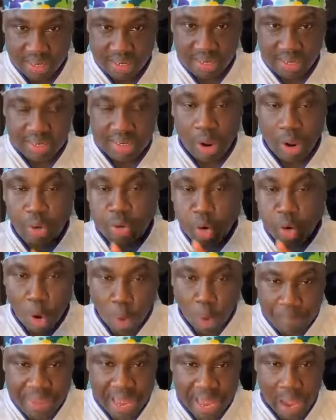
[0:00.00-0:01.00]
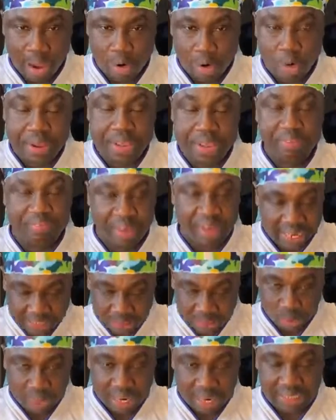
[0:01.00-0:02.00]
Na unyo obi a o invite wo
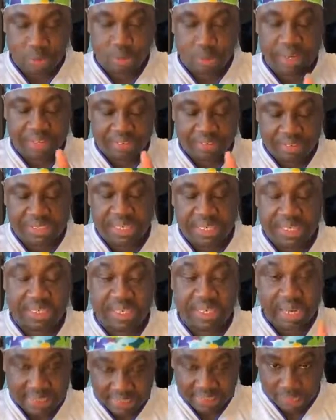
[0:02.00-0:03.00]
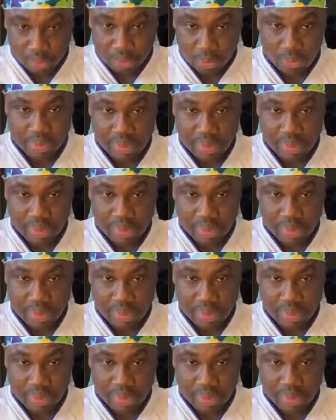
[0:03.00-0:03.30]
na se wo the invitation letter no.